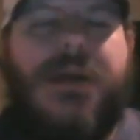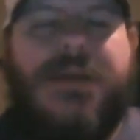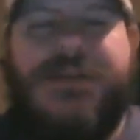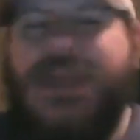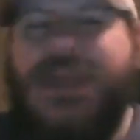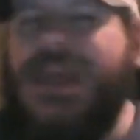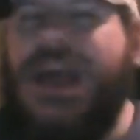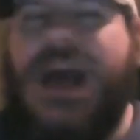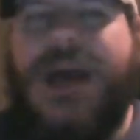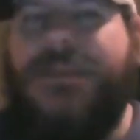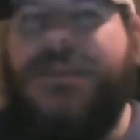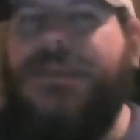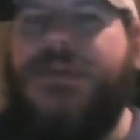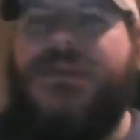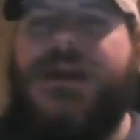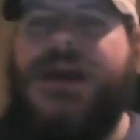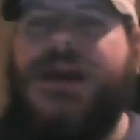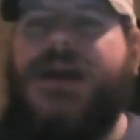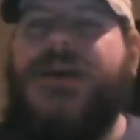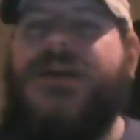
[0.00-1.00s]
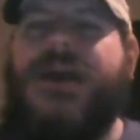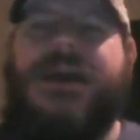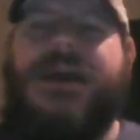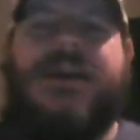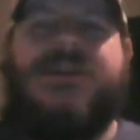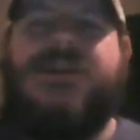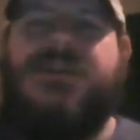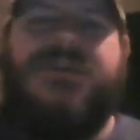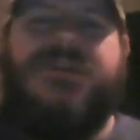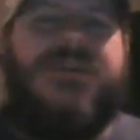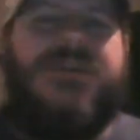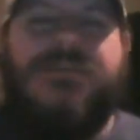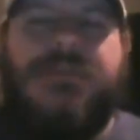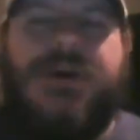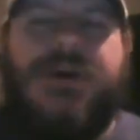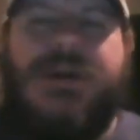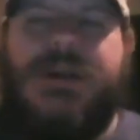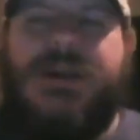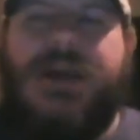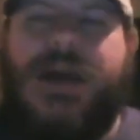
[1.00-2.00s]
They hop around. I guess it's for the
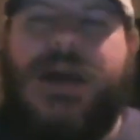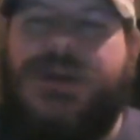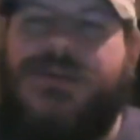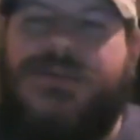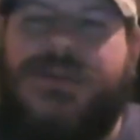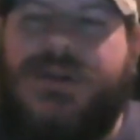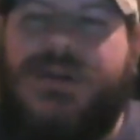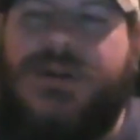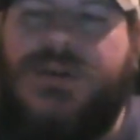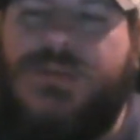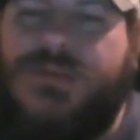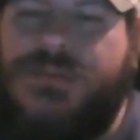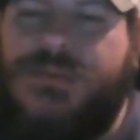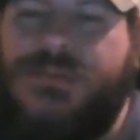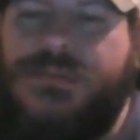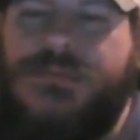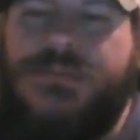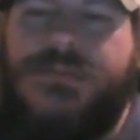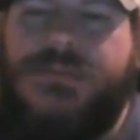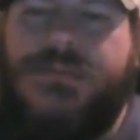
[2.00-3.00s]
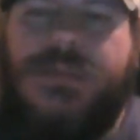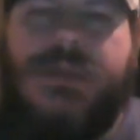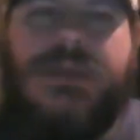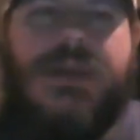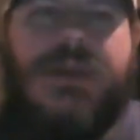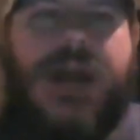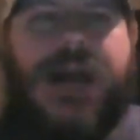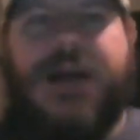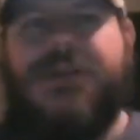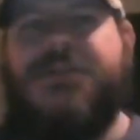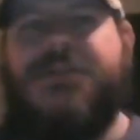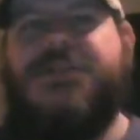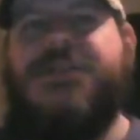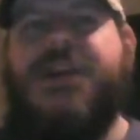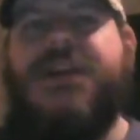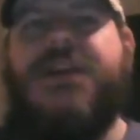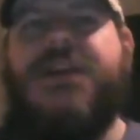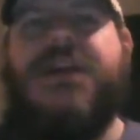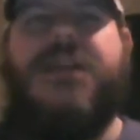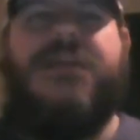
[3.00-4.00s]
money. I don't know. I
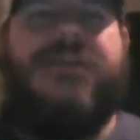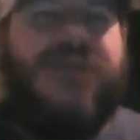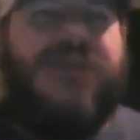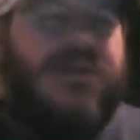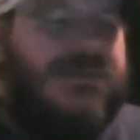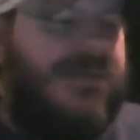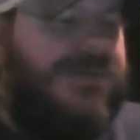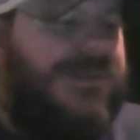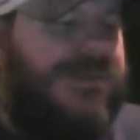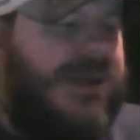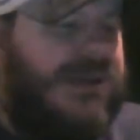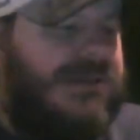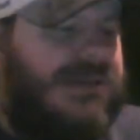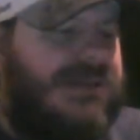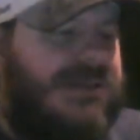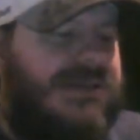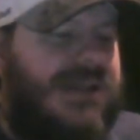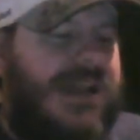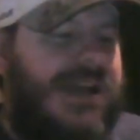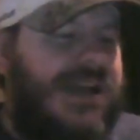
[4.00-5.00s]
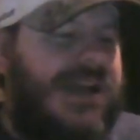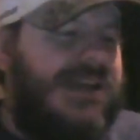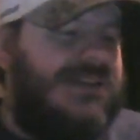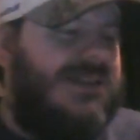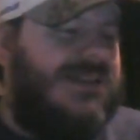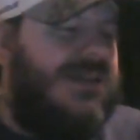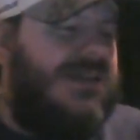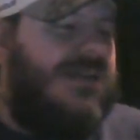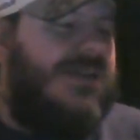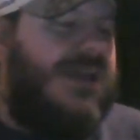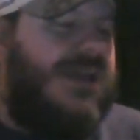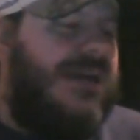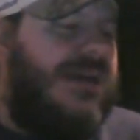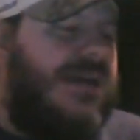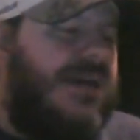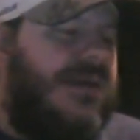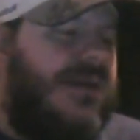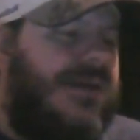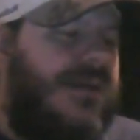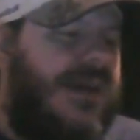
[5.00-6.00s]
understand the NFL's a business, and I guess, you know,
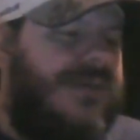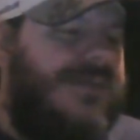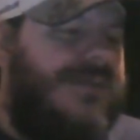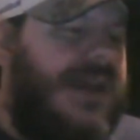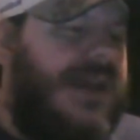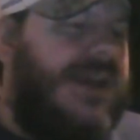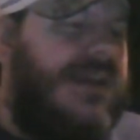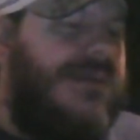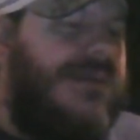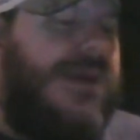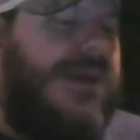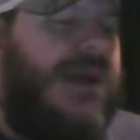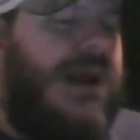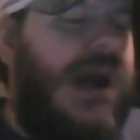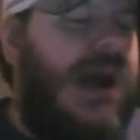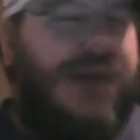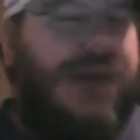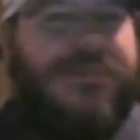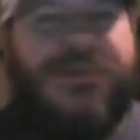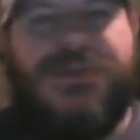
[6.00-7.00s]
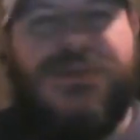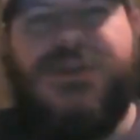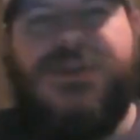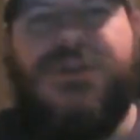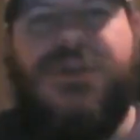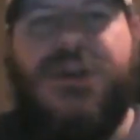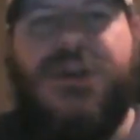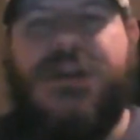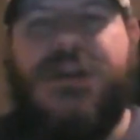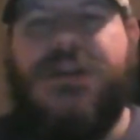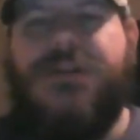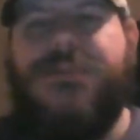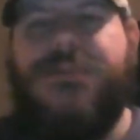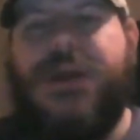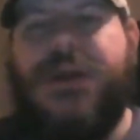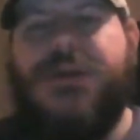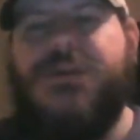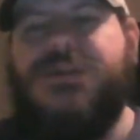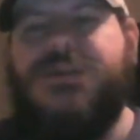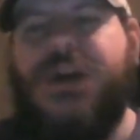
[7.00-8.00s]
if they get a better opportunity and a
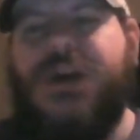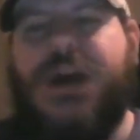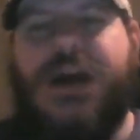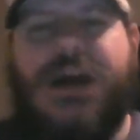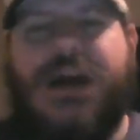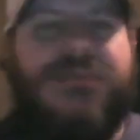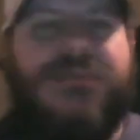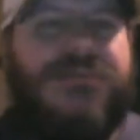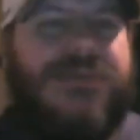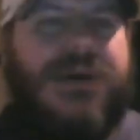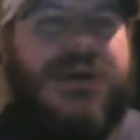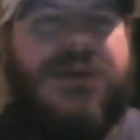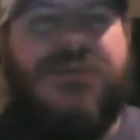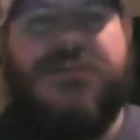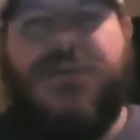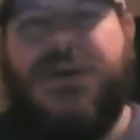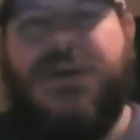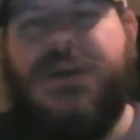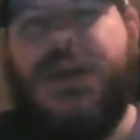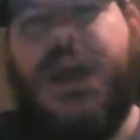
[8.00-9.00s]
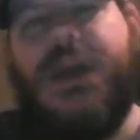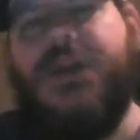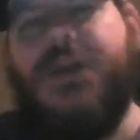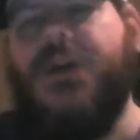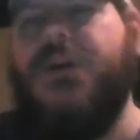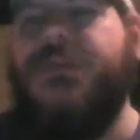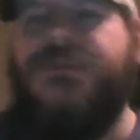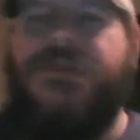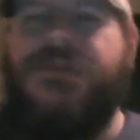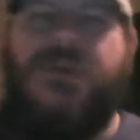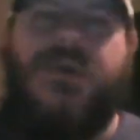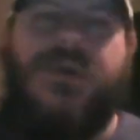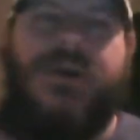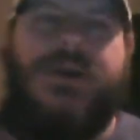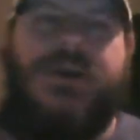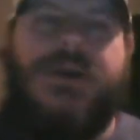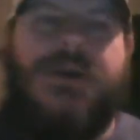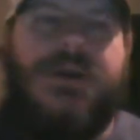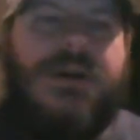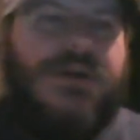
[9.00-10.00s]
better job and better money, hey, go for it,
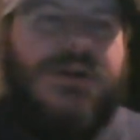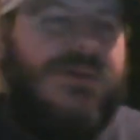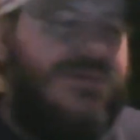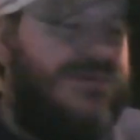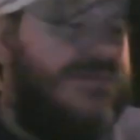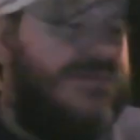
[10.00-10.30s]
you know.